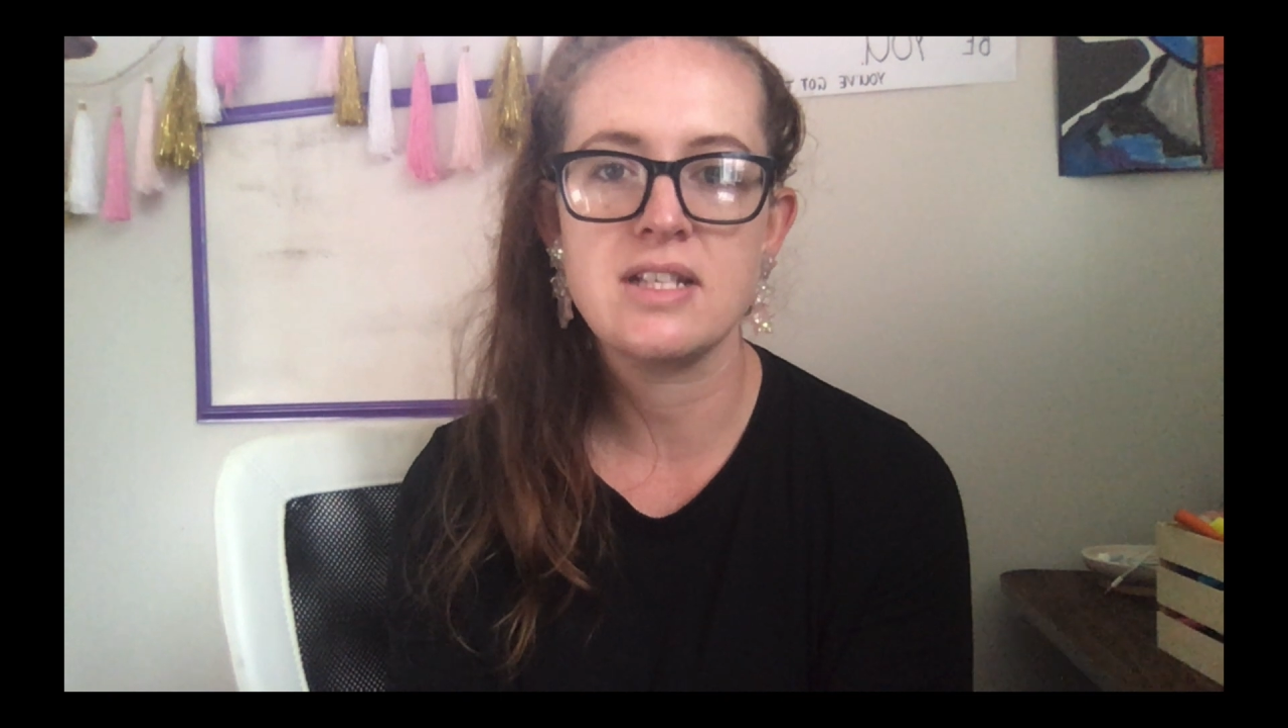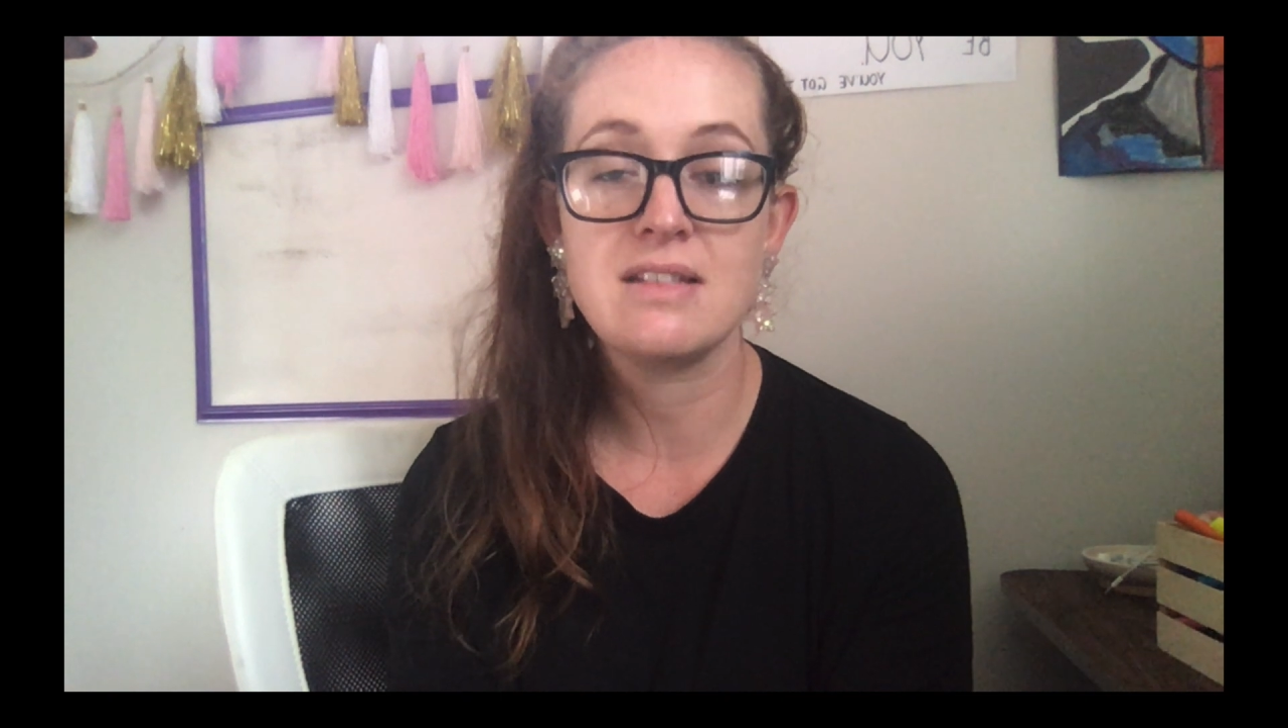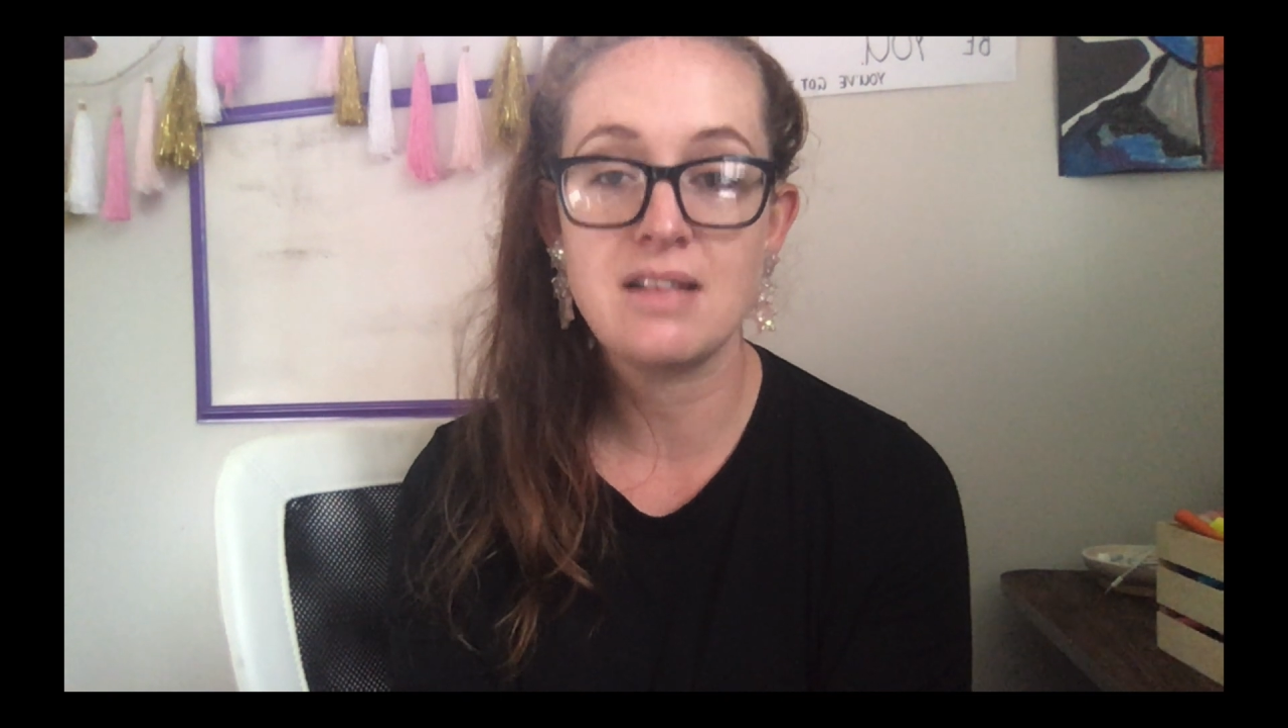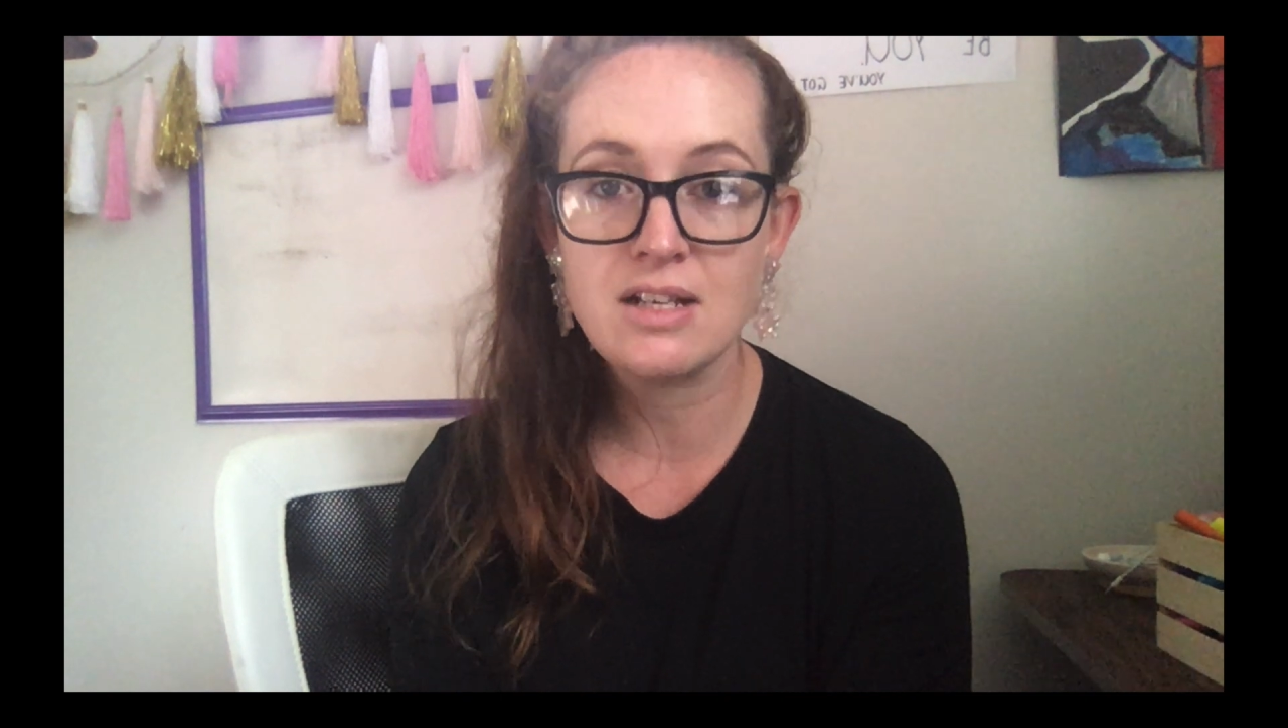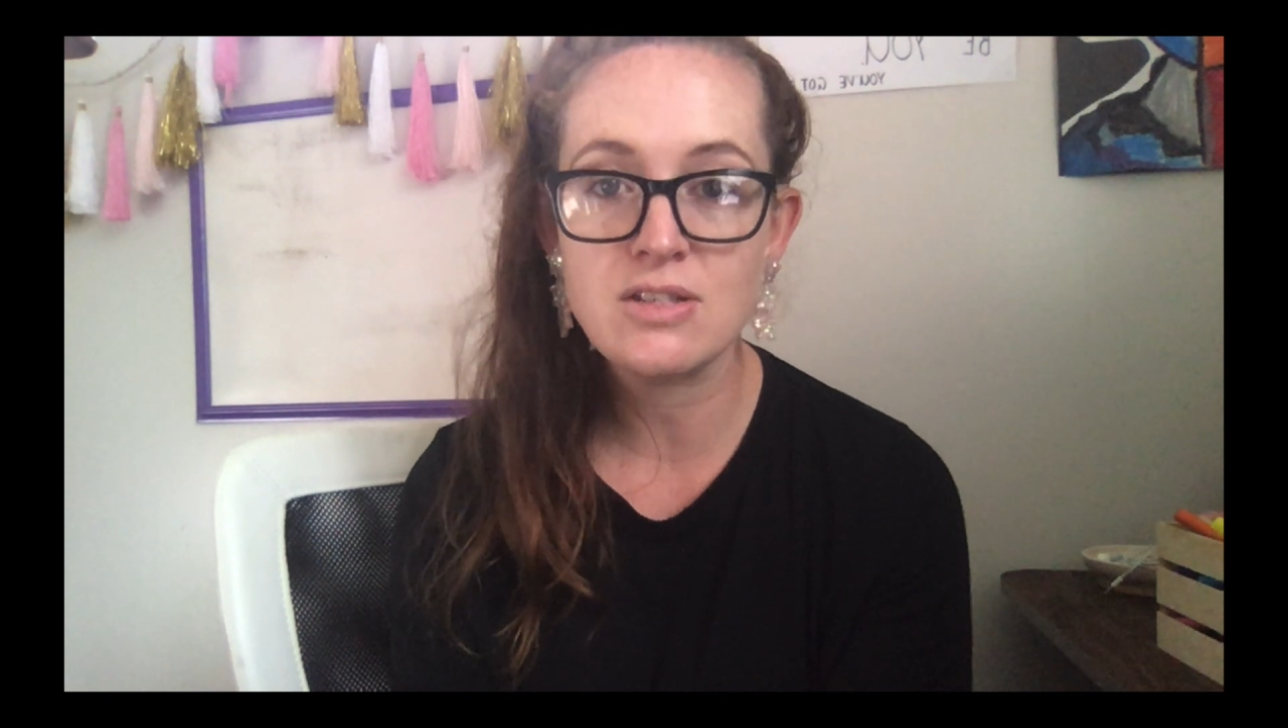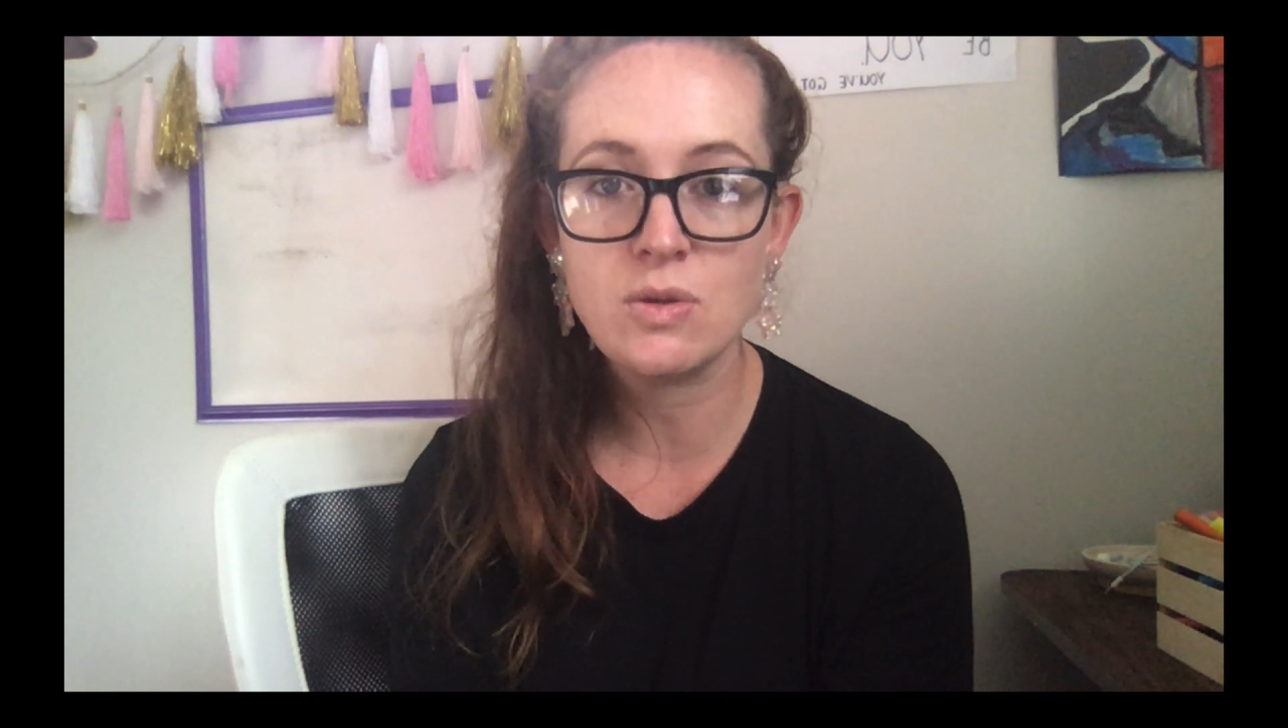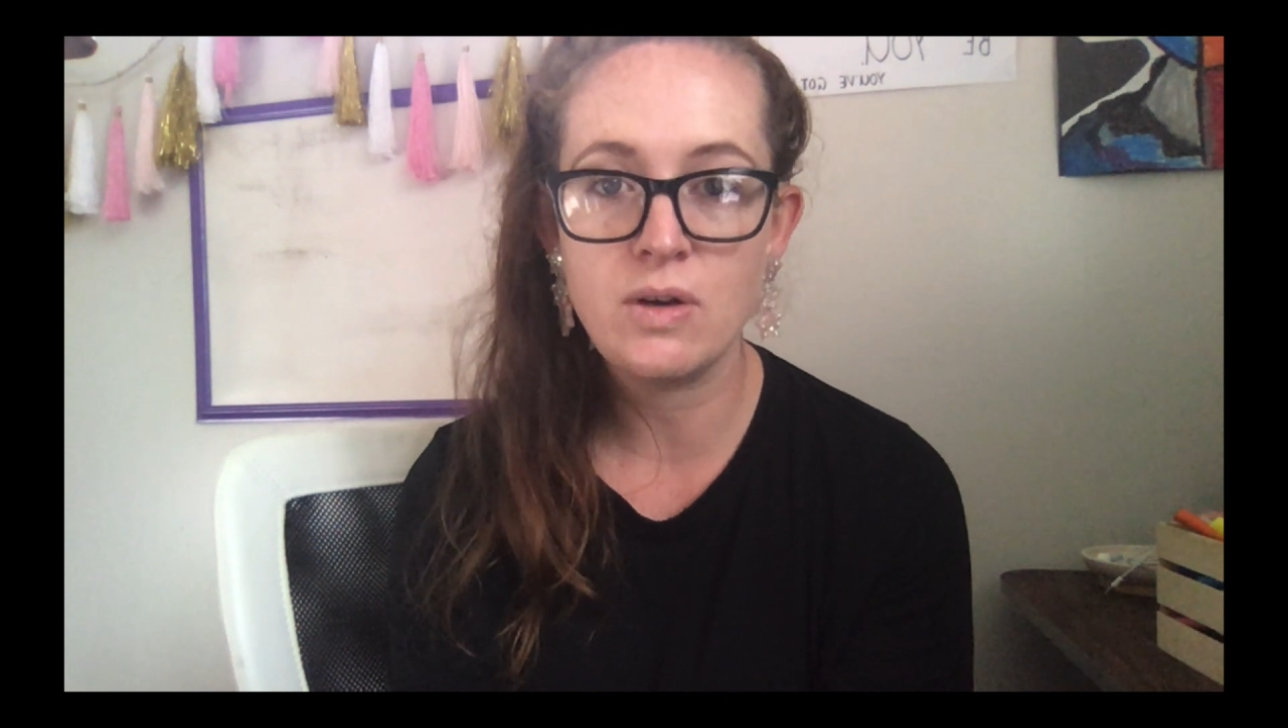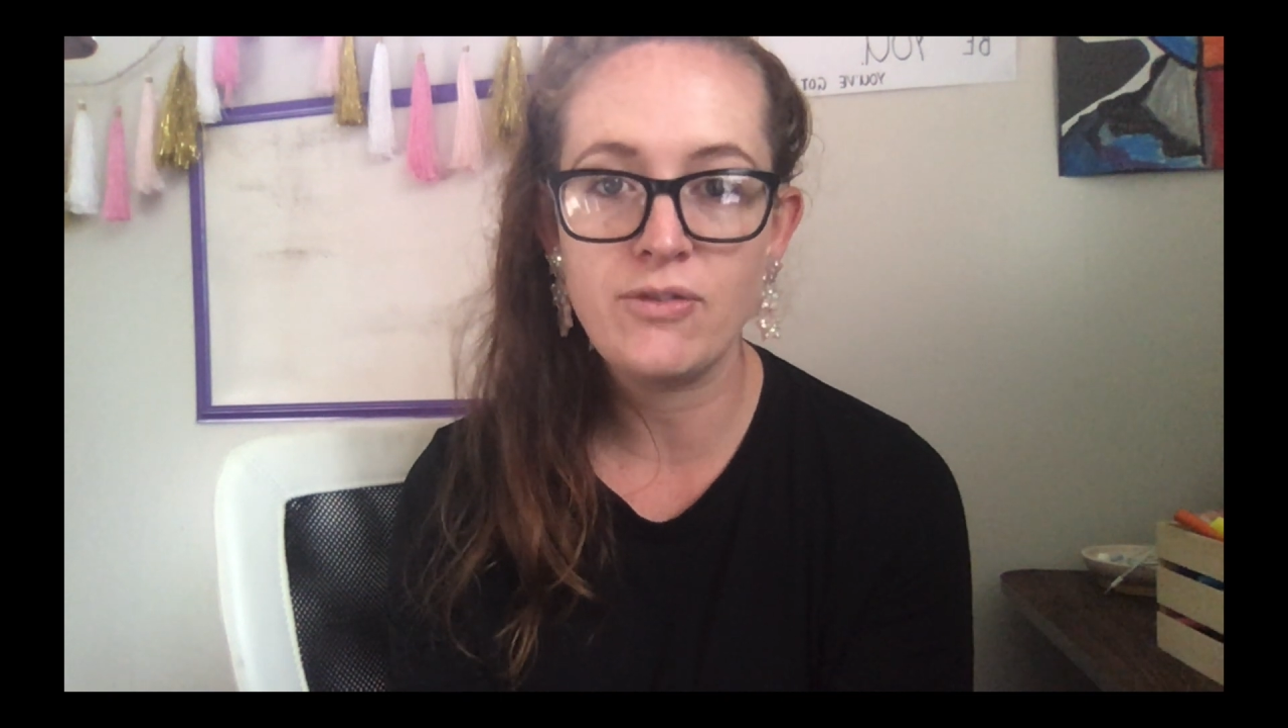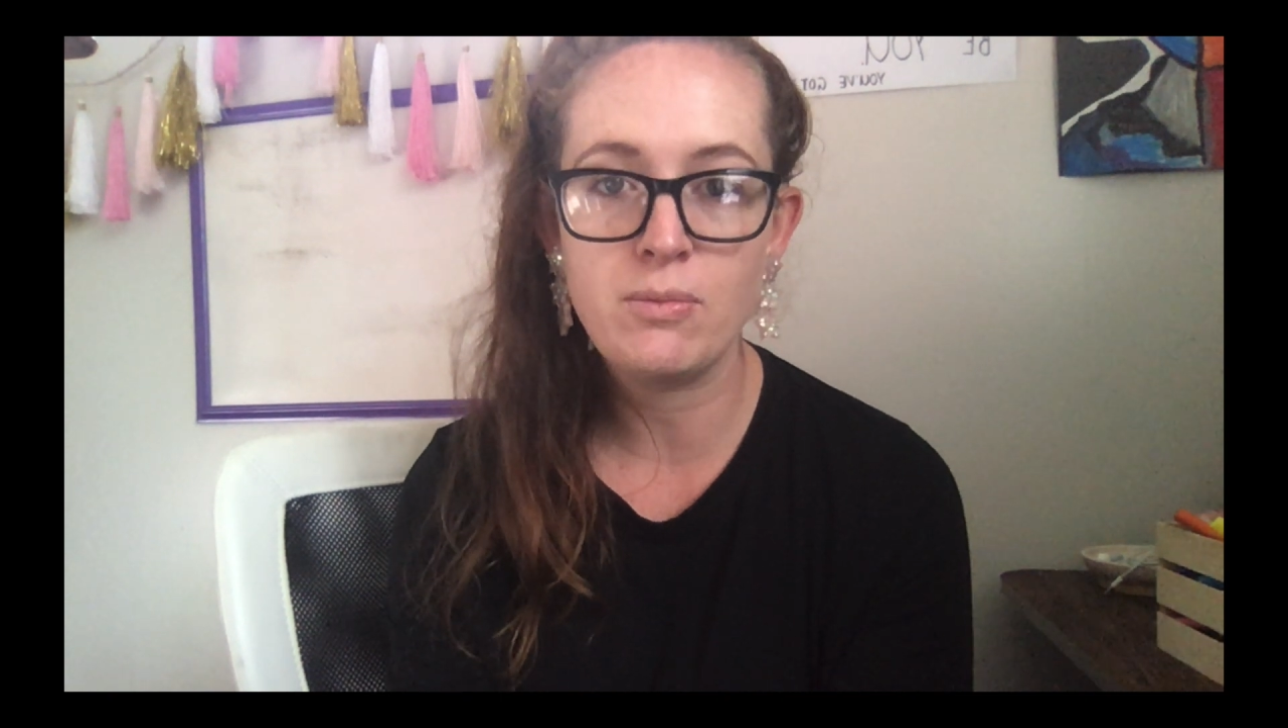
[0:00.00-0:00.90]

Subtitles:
Seesaw for